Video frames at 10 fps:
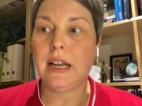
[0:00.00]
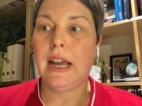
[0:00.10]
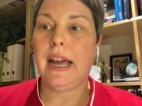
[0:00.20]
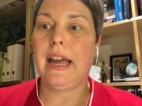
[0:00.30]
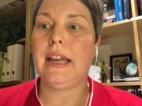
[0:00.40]

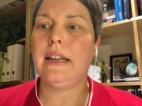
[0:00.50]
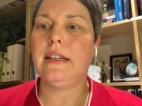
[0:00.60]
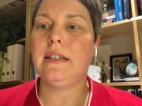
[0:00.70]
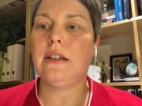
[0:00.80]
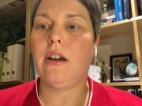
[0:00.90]

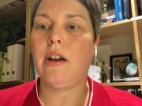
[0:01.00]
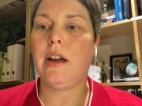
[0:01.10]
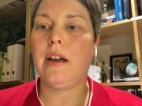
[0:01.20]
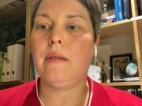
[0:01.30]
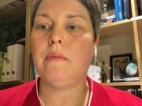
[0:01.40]
and
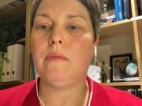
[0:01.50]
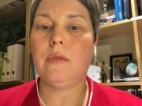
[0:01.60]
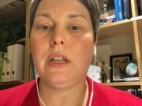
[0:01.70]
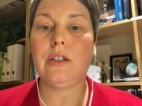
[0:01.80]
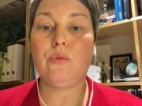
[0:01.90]
um,
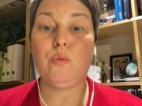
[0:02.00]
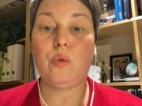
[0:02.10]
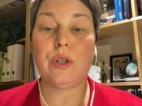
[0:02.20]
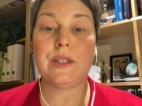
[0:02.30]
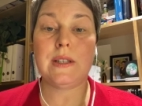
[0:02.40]
it
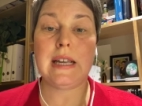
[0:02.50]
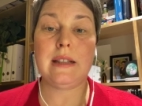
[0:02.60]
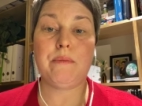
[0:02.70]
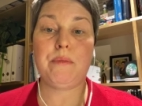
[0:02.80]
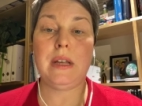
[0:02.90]
was
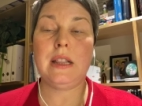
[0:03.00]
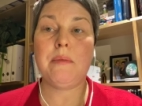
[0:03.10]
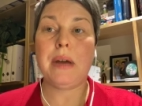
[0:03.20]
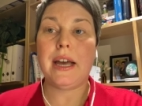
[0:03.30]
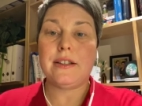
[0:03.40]
in in the
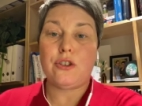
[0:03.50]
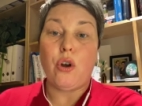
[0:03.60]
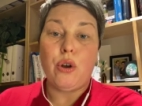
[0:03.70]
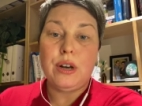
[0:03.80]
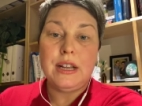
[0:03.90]
past
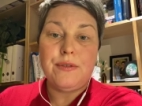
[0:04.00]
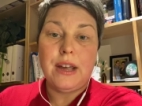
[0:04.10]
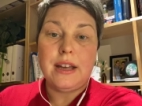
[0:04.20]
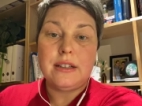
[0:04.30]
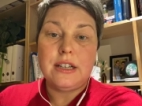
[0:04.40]
only
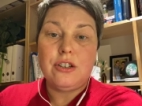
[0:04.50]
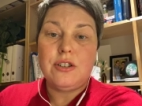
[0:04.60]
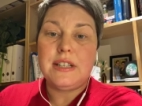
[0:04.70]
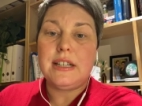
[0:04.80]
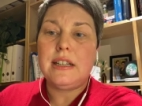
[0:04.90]
found in New
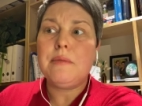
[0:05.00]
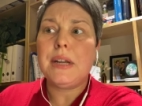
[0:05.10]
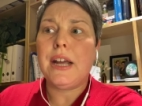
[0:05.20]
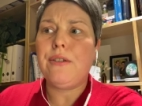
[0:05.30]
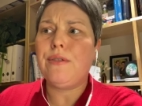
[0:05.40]
Zealand.
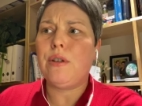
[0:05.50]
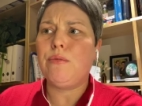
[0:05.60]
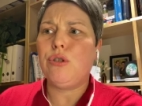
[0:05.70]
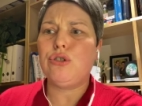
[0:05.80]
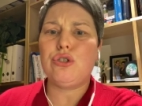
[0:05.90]
But however, I'm
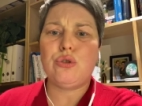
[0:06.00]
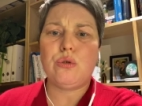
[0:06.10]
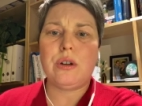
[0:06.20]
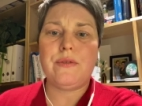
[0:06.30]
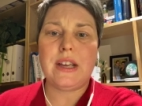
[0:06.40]
not
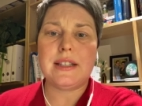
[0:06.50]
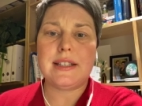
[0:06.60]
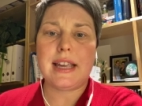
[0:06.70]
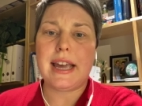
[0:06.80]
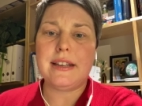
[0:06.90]
sure if that's
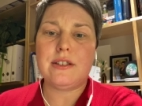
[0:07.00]
the case